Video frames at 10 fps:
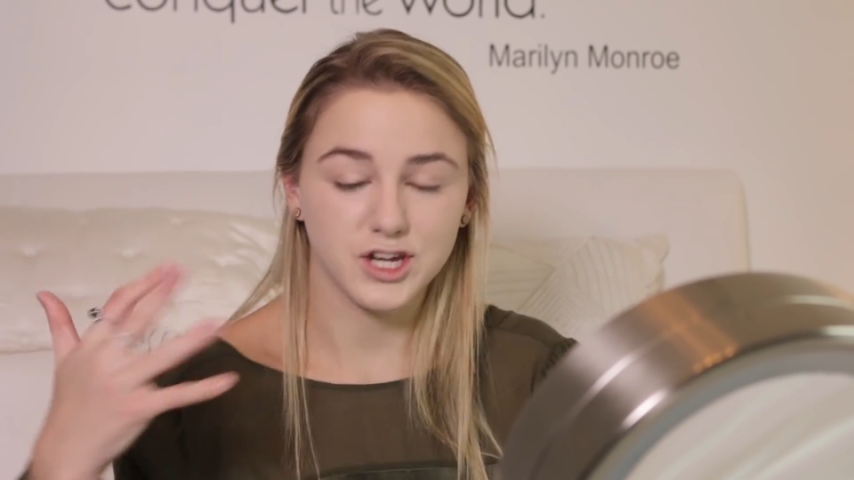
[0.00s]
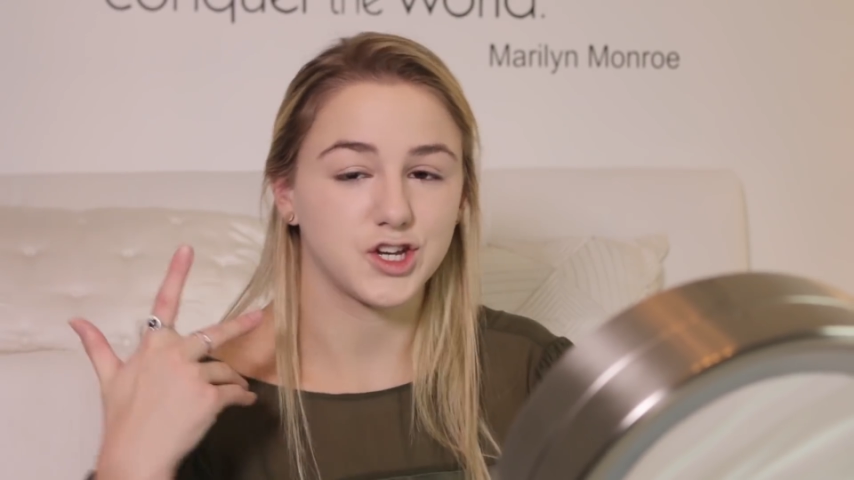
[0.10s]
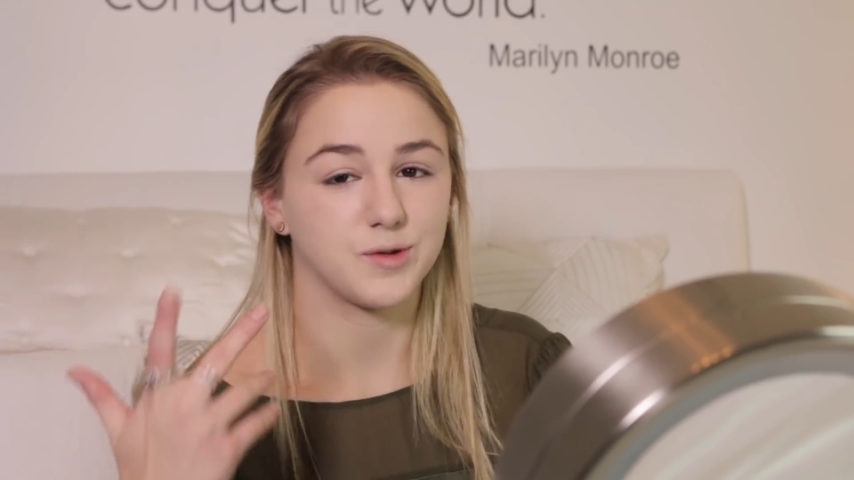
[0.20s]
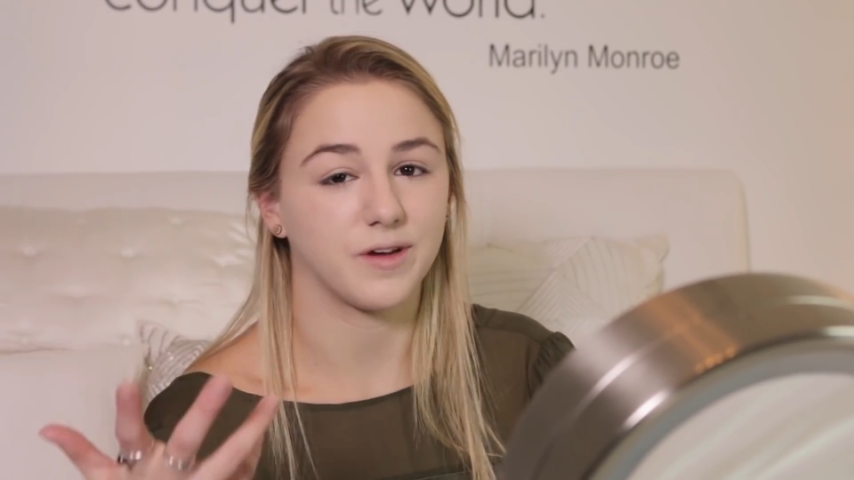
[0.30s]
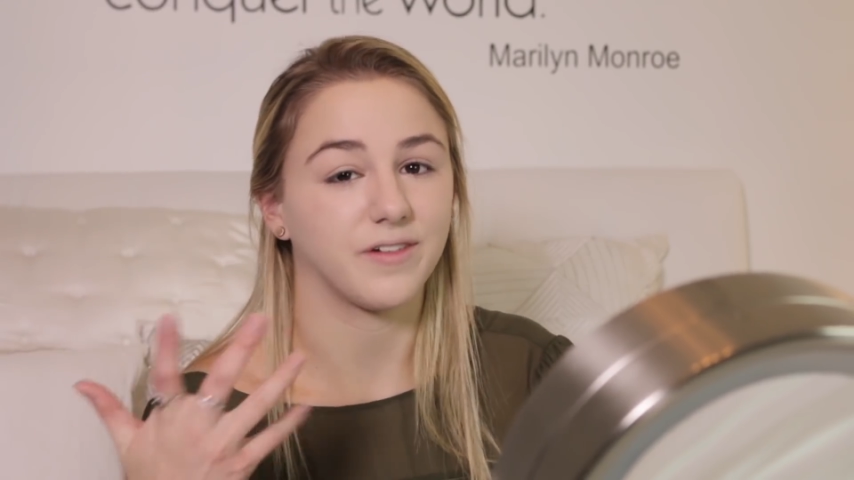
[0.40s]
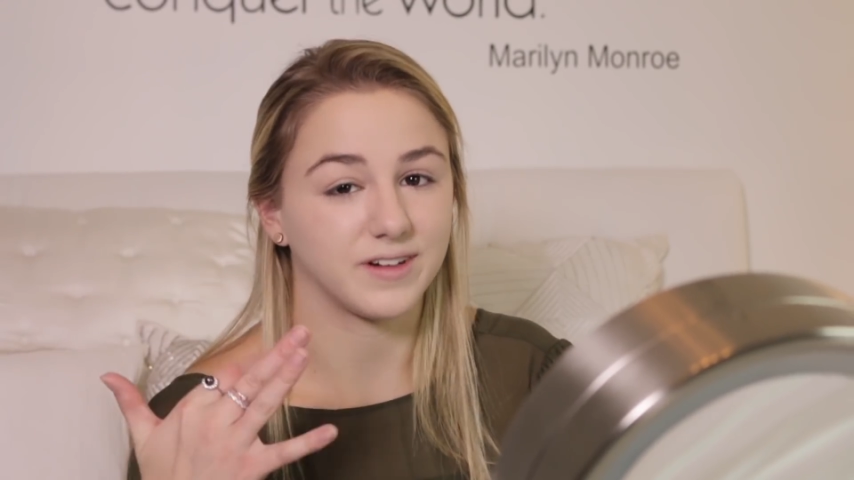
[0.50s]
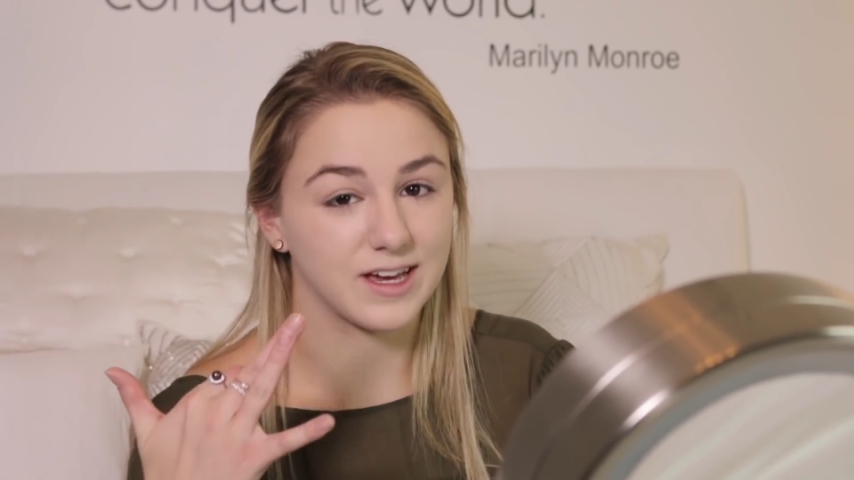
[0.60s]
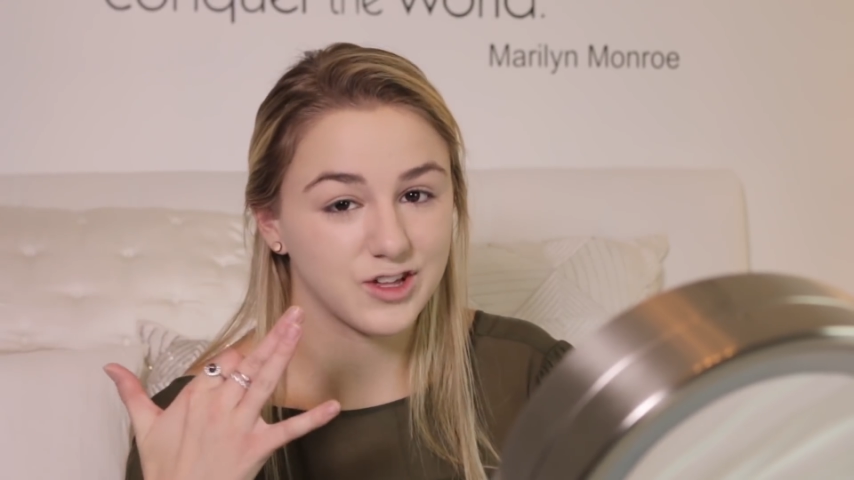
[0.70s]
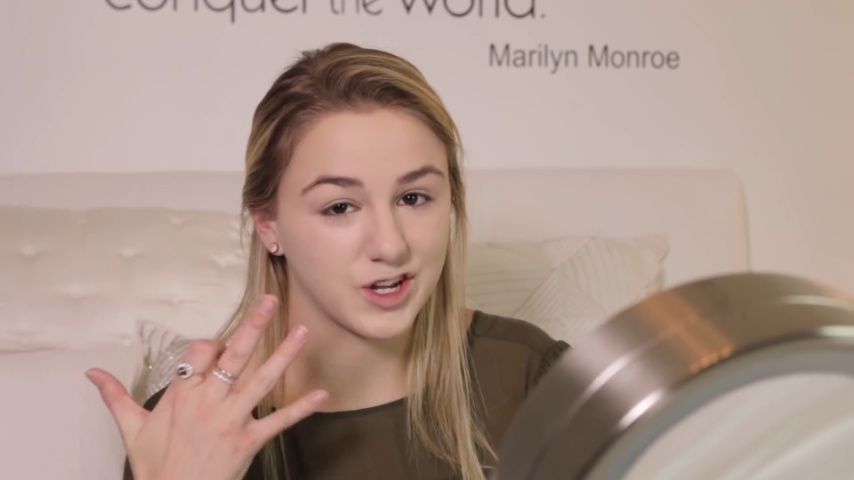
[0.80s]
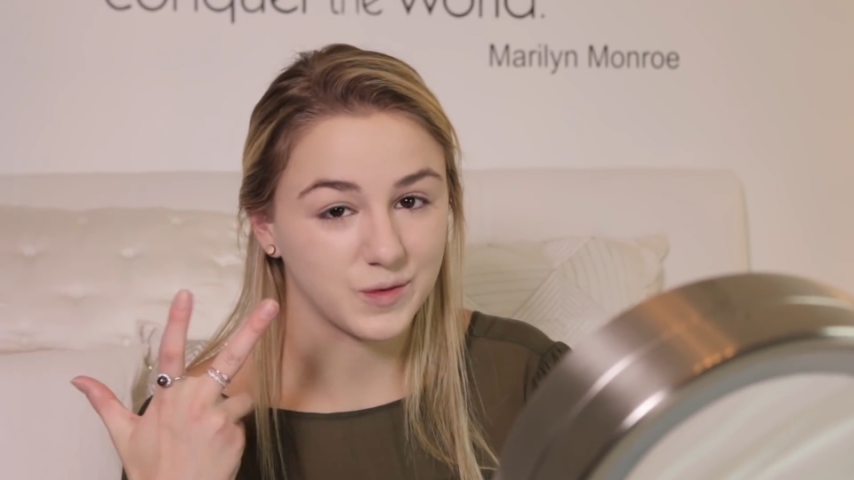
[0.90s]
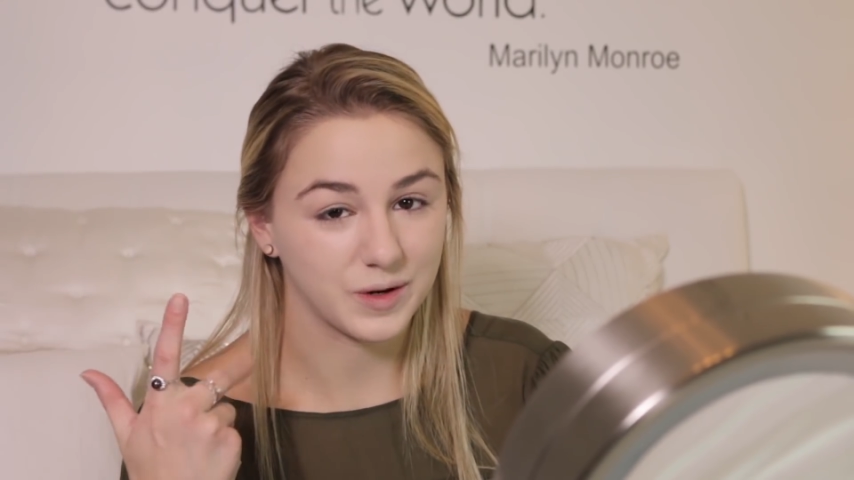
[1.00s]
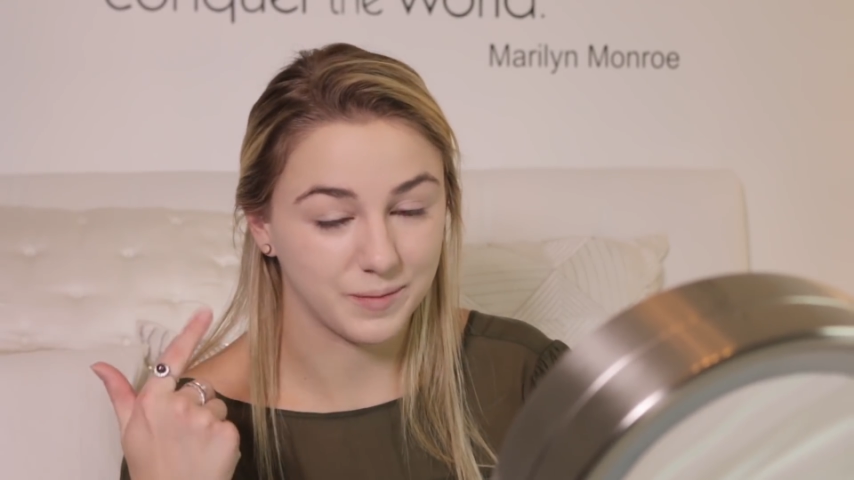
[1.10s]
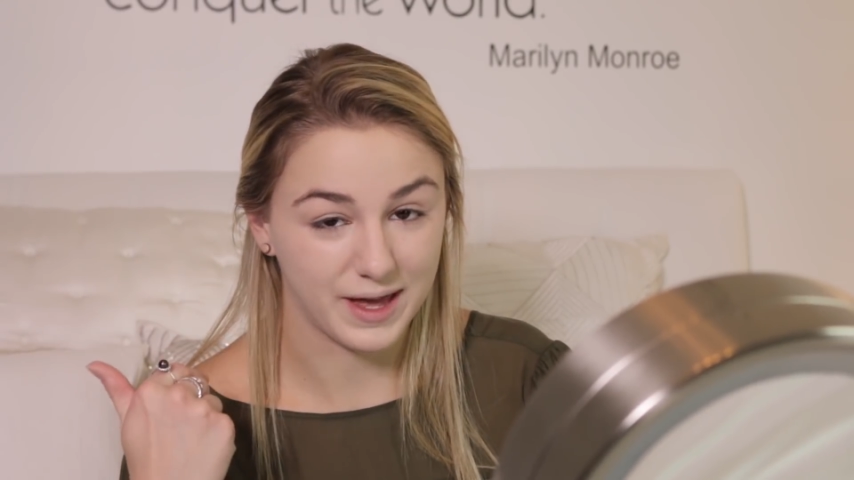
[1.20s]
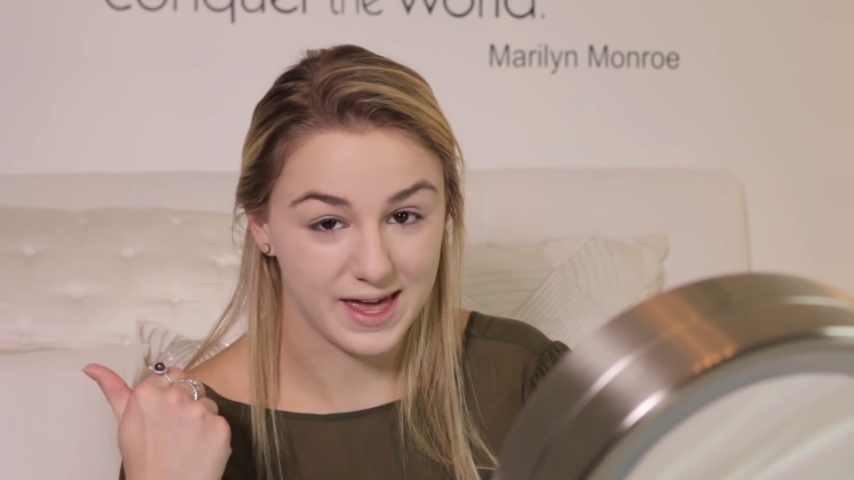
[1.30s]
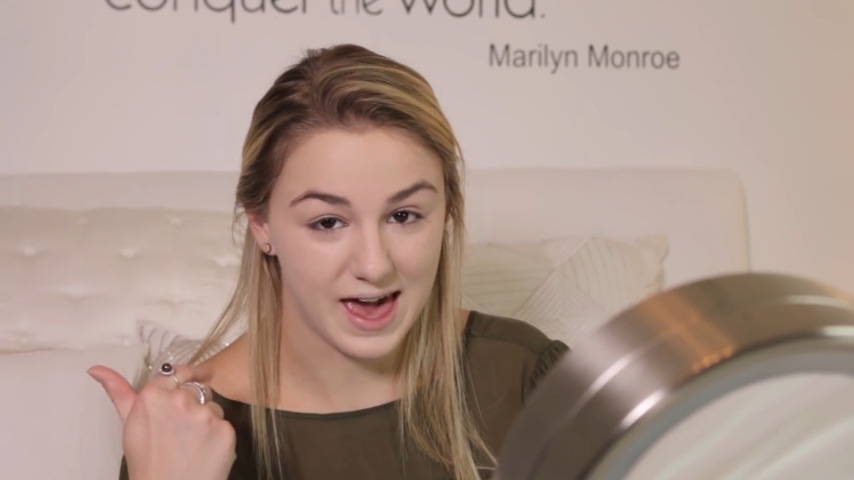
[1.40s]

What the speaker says: do my foundation when my